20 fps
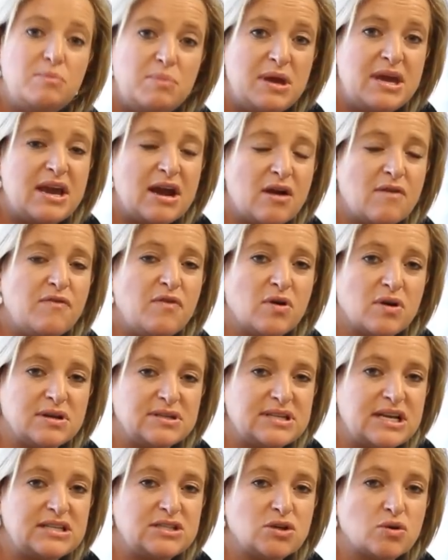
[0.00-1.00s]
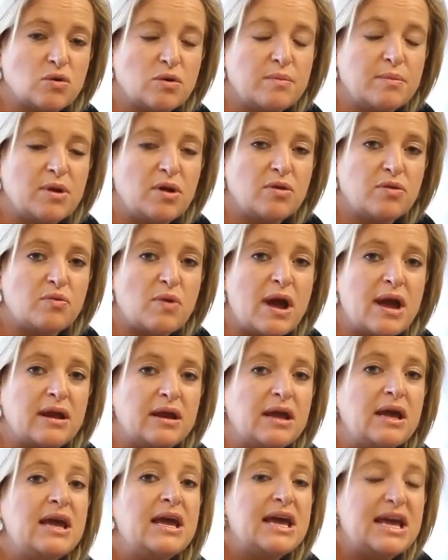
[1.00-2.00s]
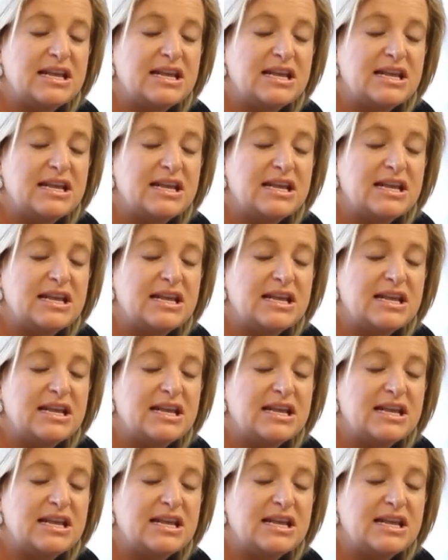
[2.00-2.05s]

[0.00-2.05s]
be careful because that's a criminal threat.